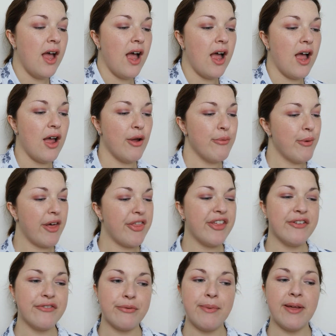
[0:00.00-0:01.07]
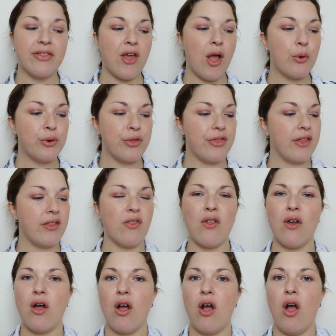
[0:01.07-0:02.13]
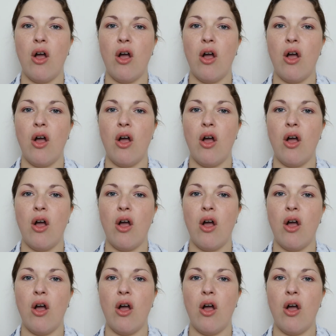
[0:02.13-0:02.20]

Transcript: I think for me, the only thing that